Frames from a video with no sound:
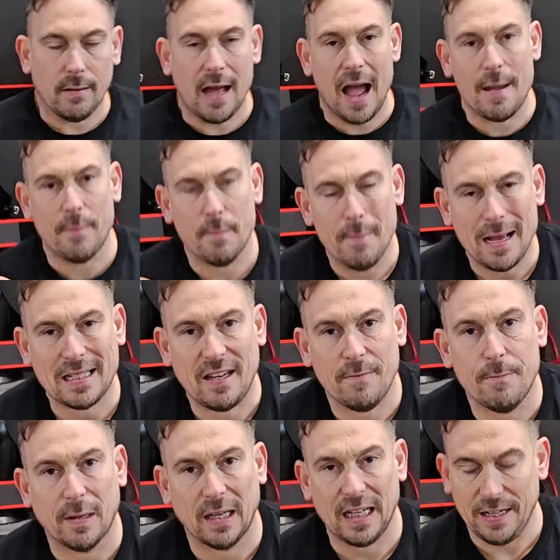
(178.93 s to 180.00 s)
I'm a massive
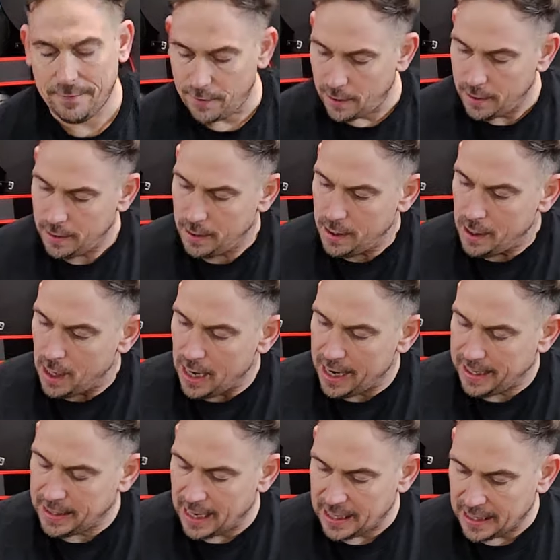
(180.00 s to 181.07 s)
believer
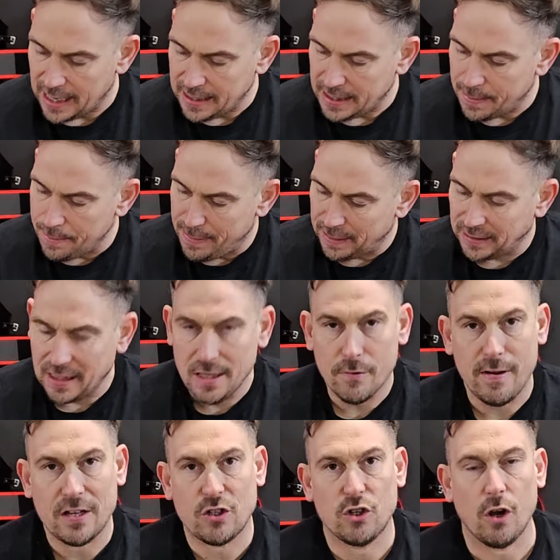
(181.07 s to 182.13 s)
in building the
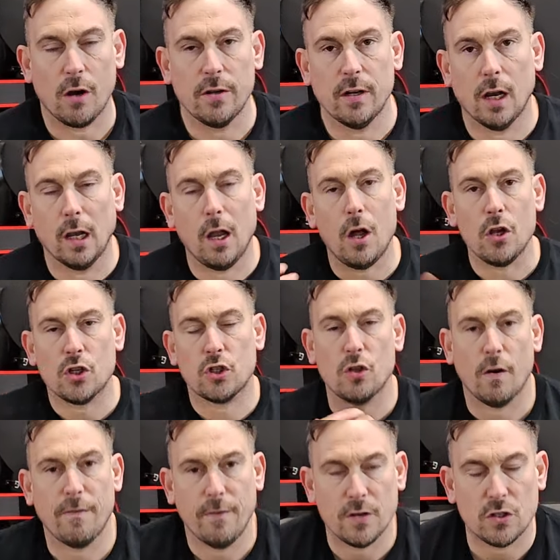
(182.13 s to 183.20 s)
wrist joint. A lot of
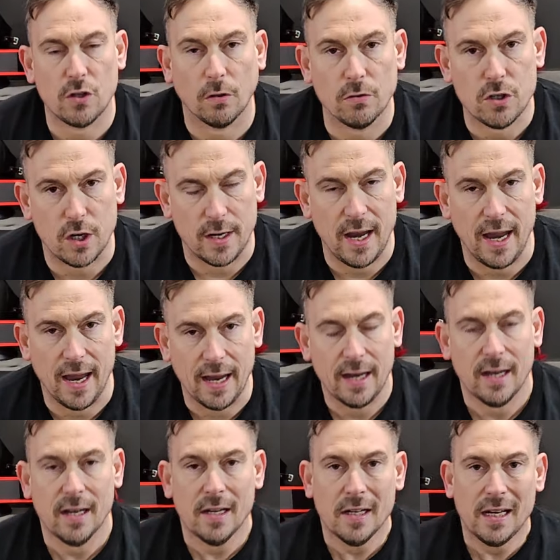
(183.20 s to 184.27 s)
stuff that's done
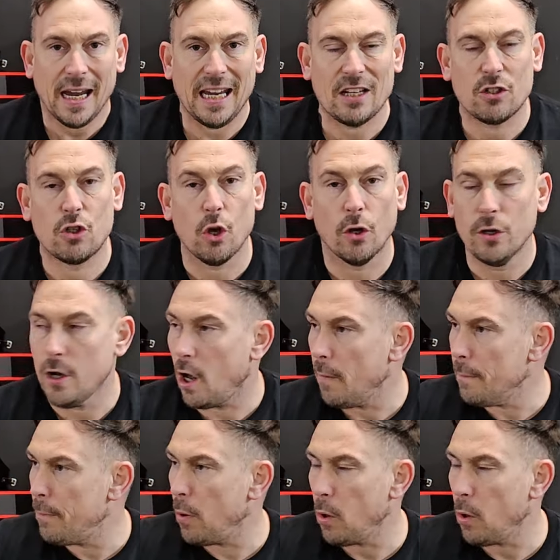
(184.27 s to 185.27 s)
today is done on